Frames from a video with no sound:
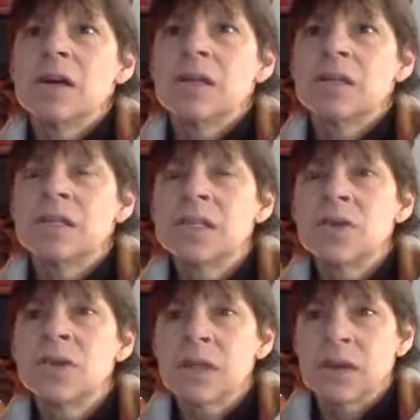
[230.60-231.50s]

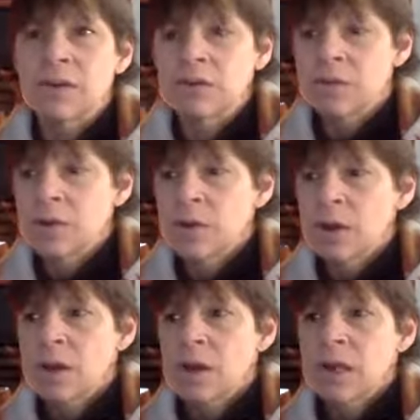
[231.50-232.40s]
series of
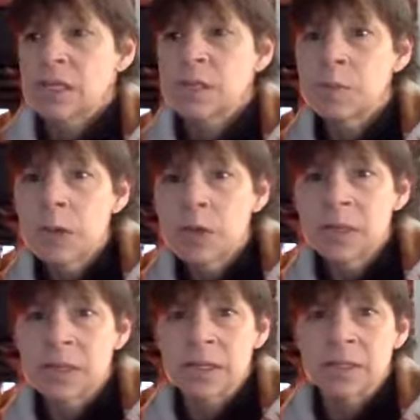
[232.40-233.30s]

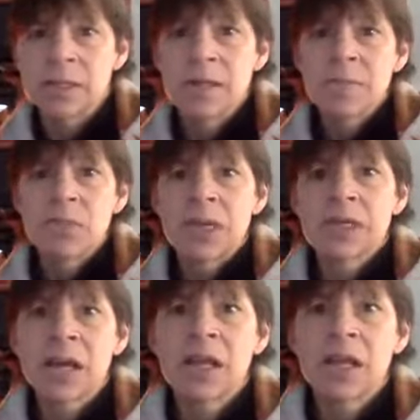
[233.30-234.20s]
experiences that
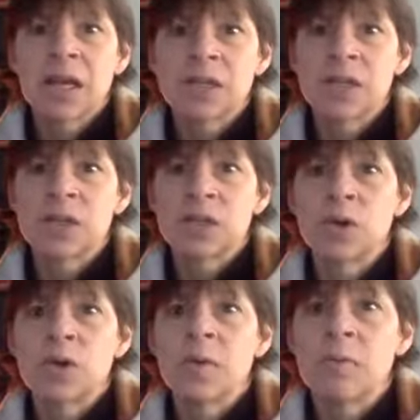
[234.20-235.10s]
tell us that
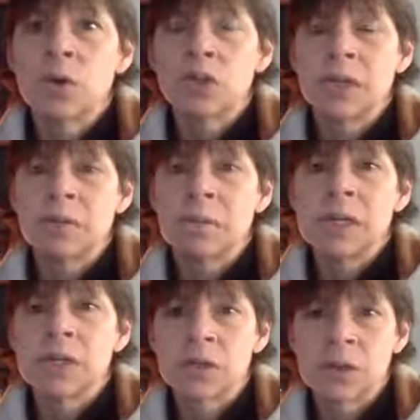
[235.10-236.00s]
certain emotions
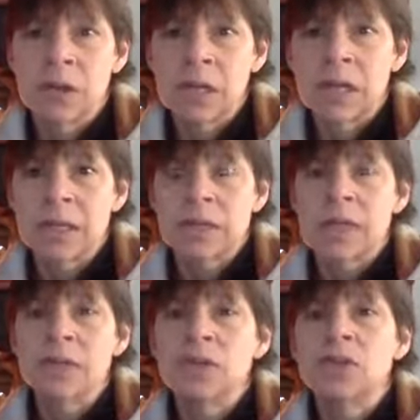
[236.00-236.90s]
mean certain things,
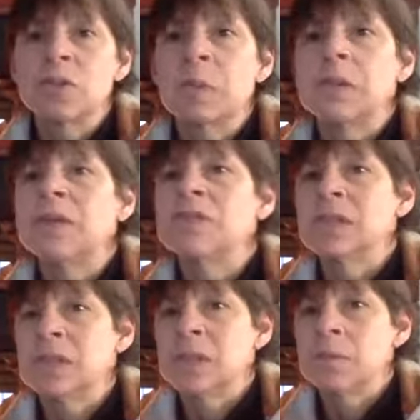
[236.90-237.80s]
and these are just belief
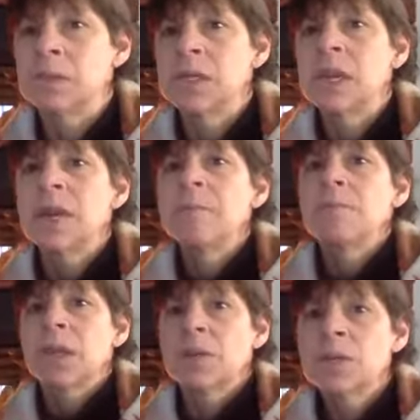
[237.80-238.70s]
systems.
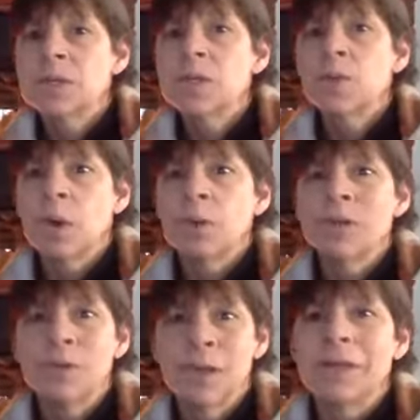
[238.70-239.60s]
And this is what we
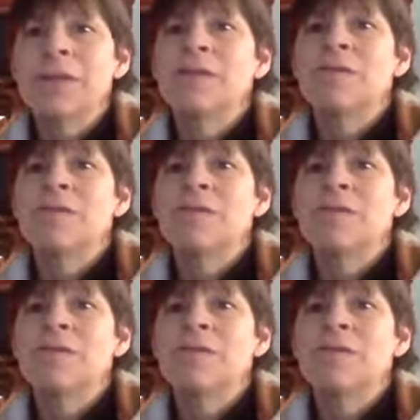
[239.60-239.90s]
do, like in a